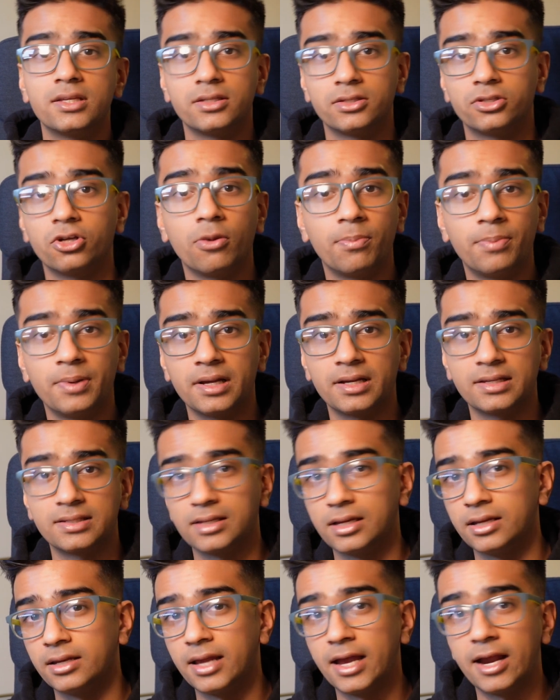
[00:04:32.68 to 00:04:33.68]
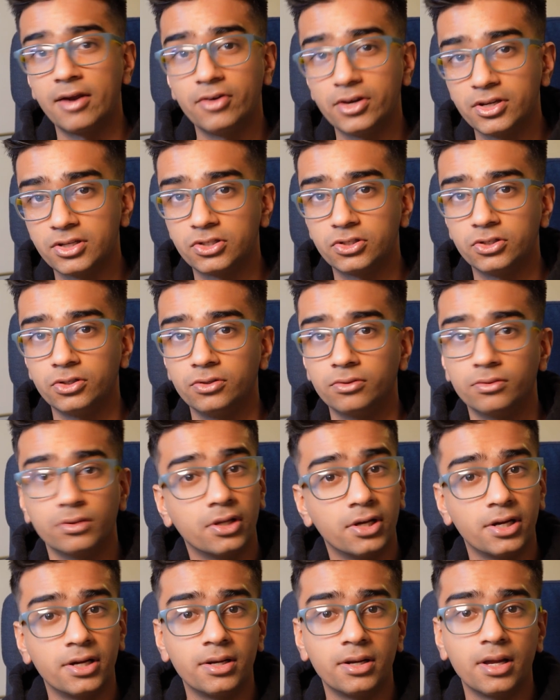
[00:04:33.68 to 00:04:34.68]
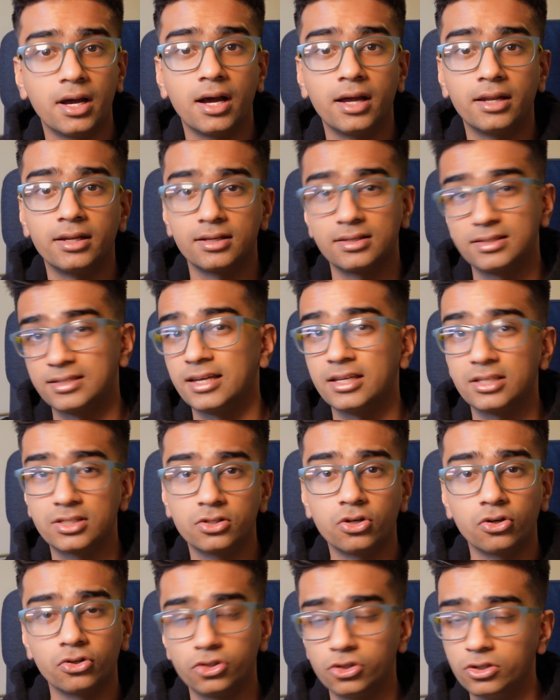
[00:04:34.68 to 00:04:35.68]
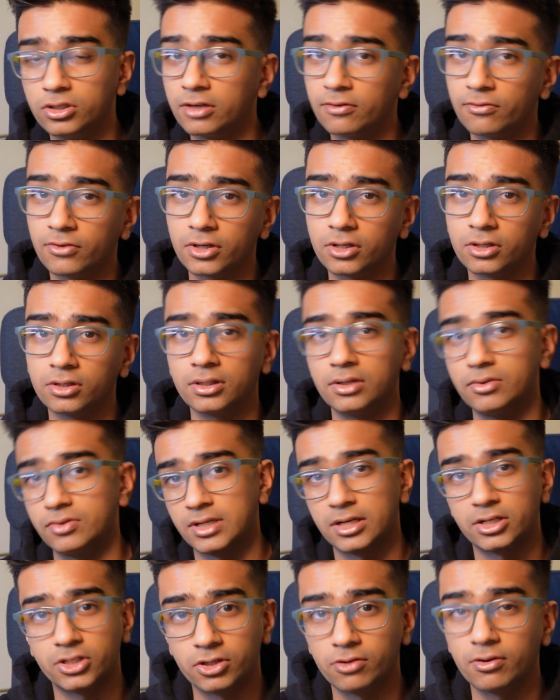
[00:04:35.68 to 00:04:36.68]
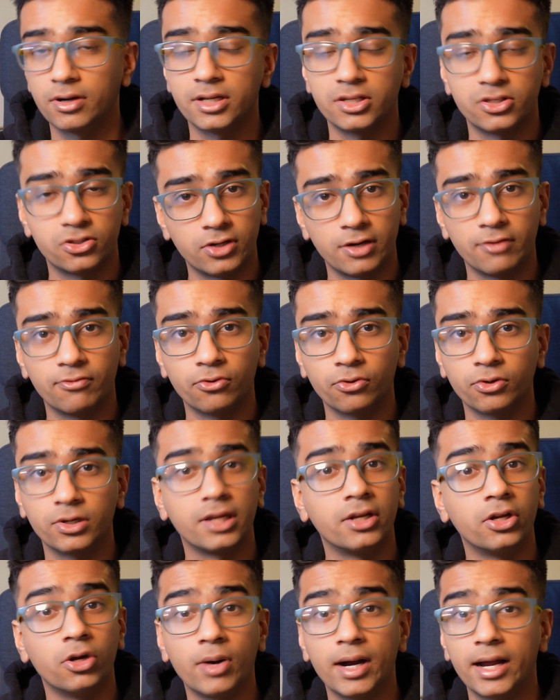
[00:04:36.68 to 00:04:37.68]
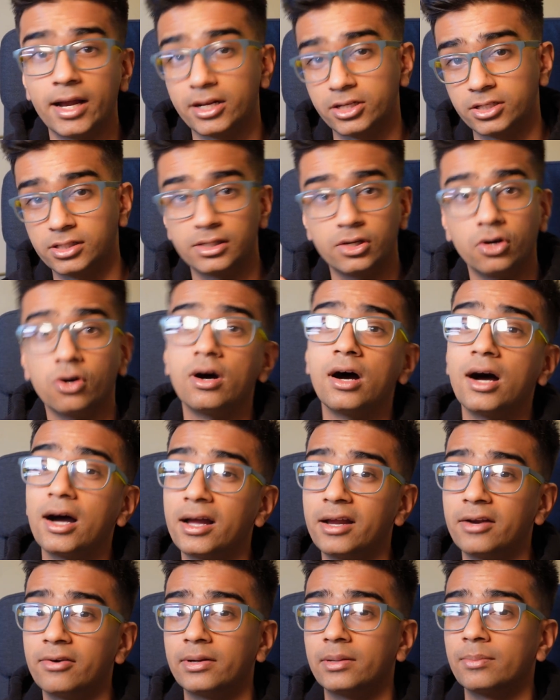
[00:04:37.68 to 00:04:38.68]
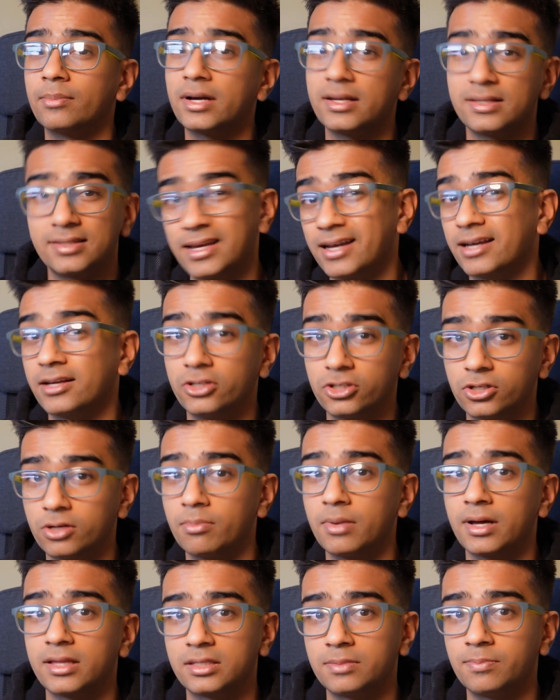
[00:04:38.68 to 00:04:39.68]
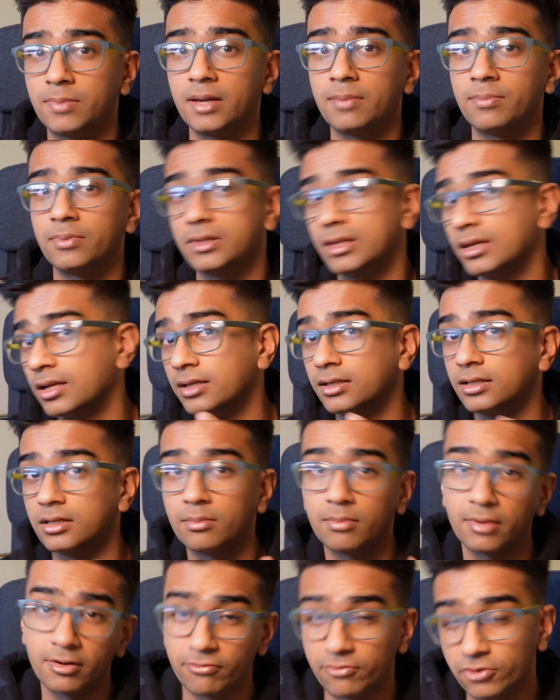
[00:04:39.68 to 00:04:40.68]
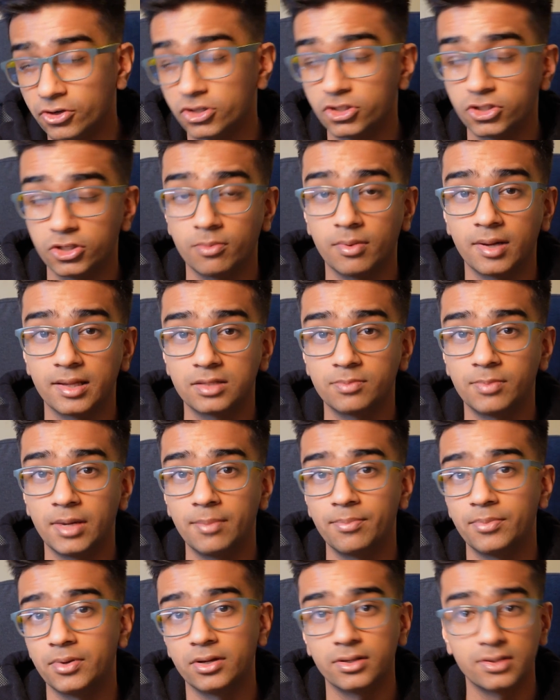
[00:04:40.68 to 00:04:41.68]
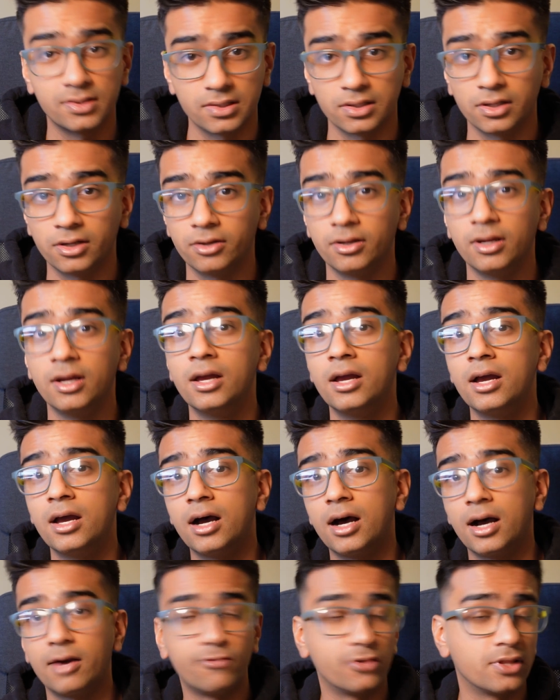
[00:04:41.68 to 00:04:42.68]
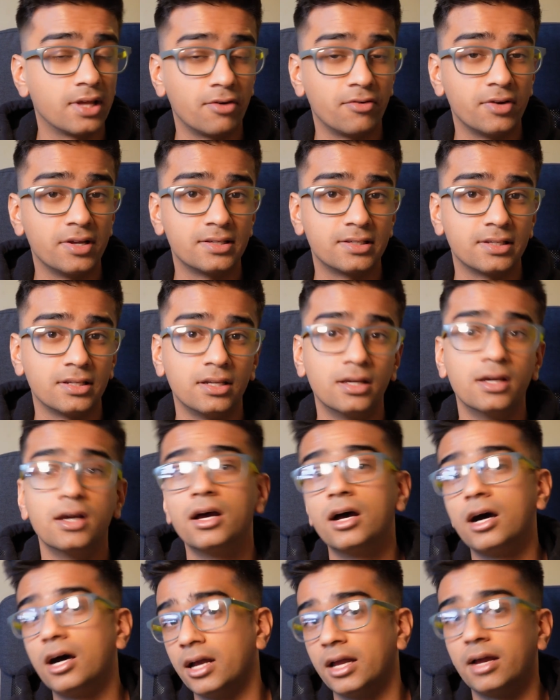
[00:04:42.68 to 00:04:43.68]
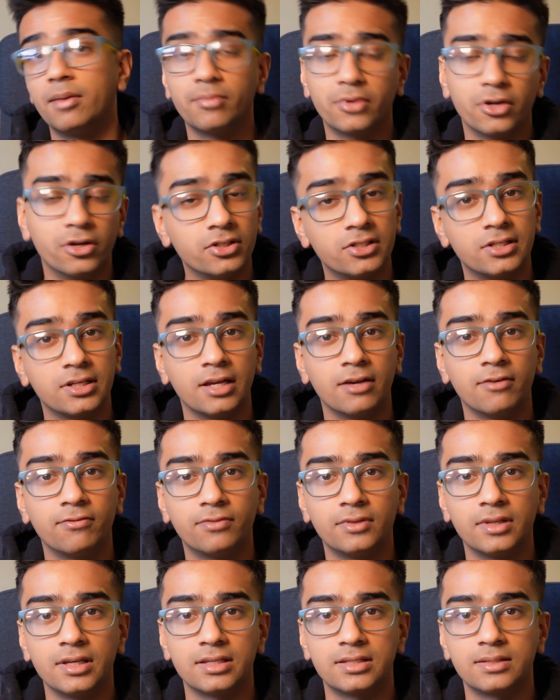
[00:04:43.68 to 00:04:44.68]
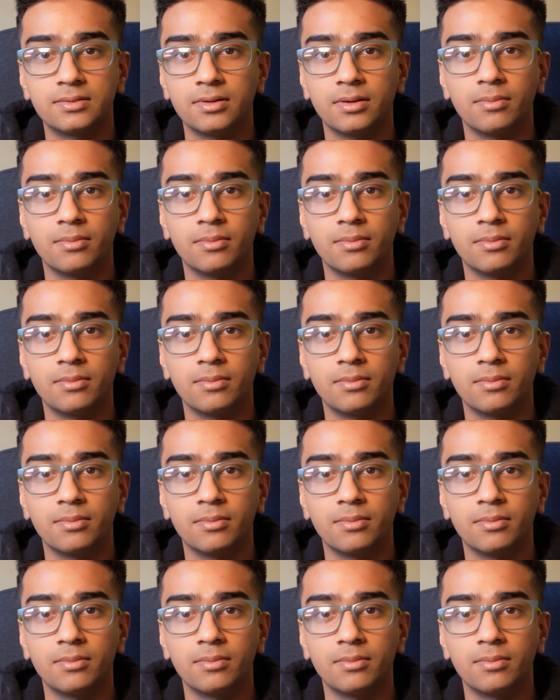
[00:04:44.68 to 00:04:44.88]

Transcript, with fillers: topics and areas to learn, and I'd say it's not too difficult. It was actually quite straightforward. I know I actually got higher in my second year maths paper than I did in my first year maths paper, so I for that reason, I am going to give this